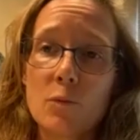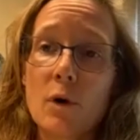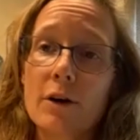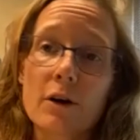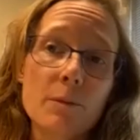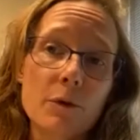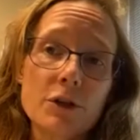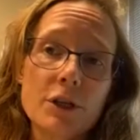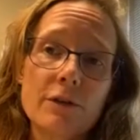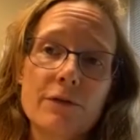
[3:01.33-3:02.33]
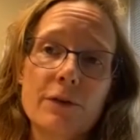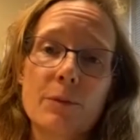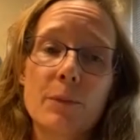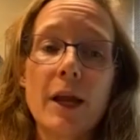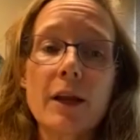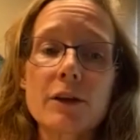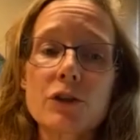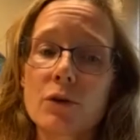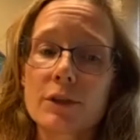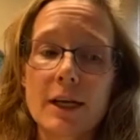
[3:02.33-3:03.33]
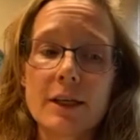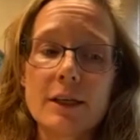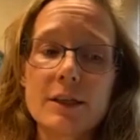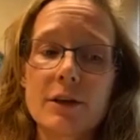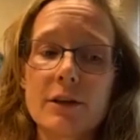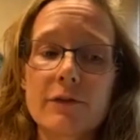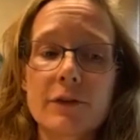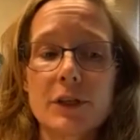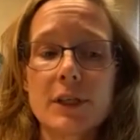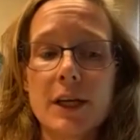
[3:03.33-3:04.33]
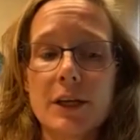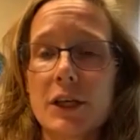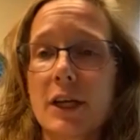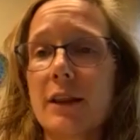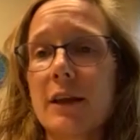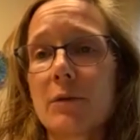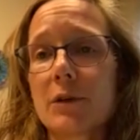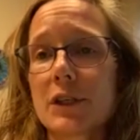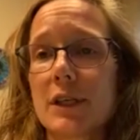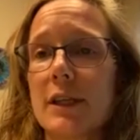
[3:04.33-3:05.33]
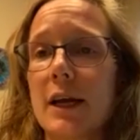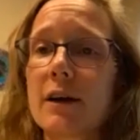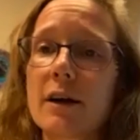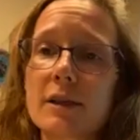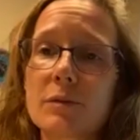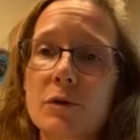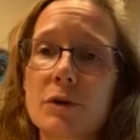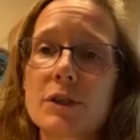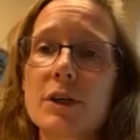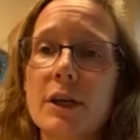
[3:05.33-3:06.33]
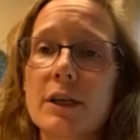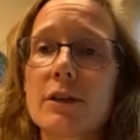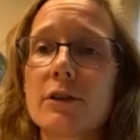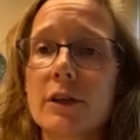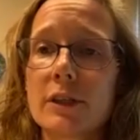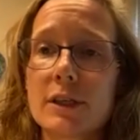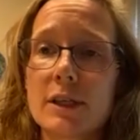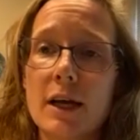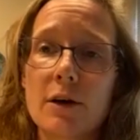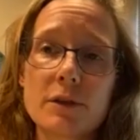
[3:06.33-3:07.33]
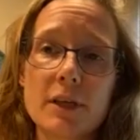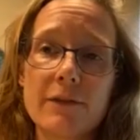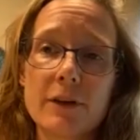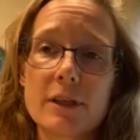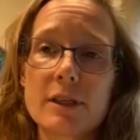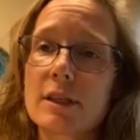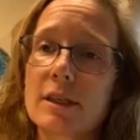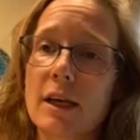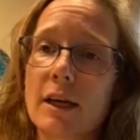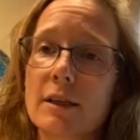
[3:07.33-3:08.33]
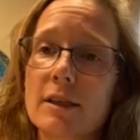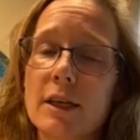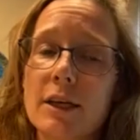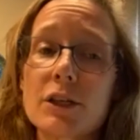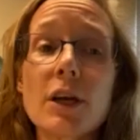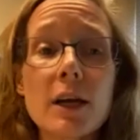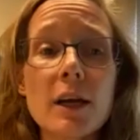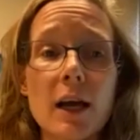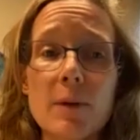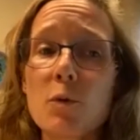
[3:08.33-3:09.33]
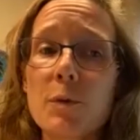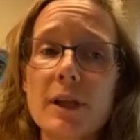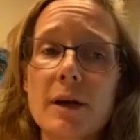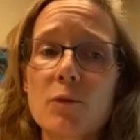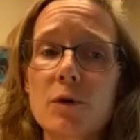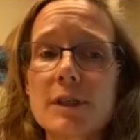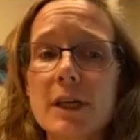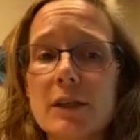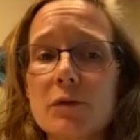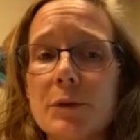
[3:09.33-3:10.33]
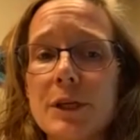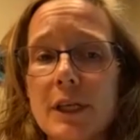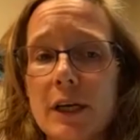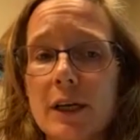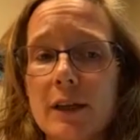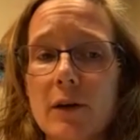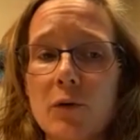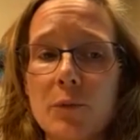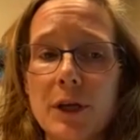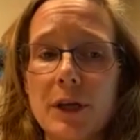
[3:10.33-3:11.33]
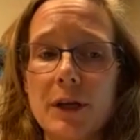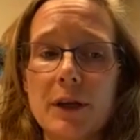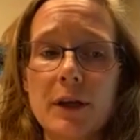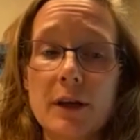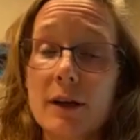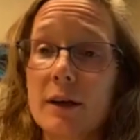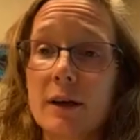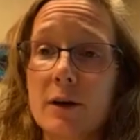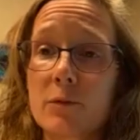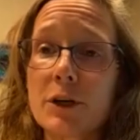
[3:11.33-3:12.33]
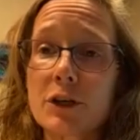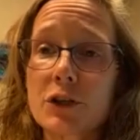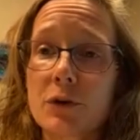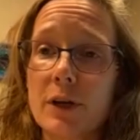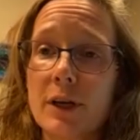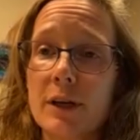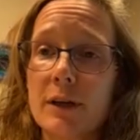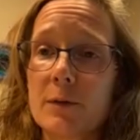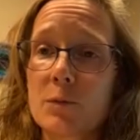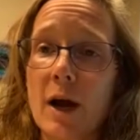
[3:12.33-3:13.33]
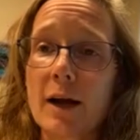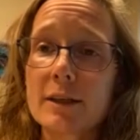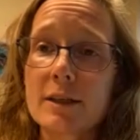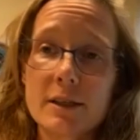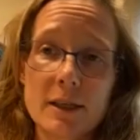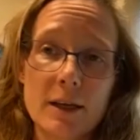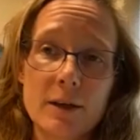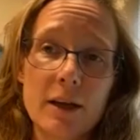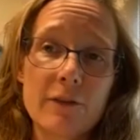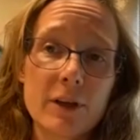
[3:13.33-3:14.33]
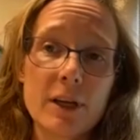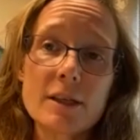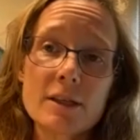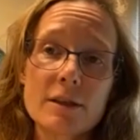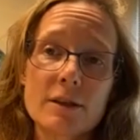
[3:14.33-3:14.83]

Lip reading: water immersion for pain control techniques during the first stage. And I think we're just at that cusp. We're starting to look to see how safe it is in the second stage. I'm hoping that more studies will be done and that will be a reassuring practice. And if it is